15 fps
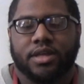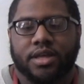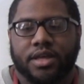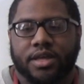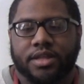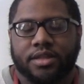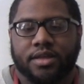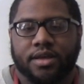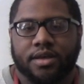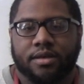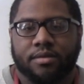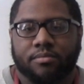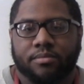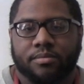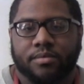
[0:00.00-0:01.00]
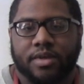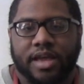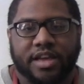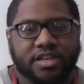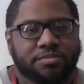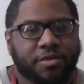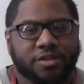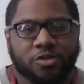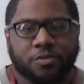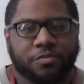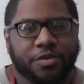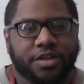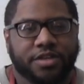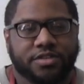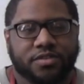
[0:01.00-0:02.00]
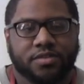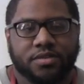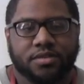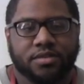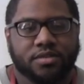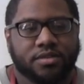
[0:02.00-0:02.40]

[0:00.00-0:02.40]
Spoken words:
And I guess my truth is,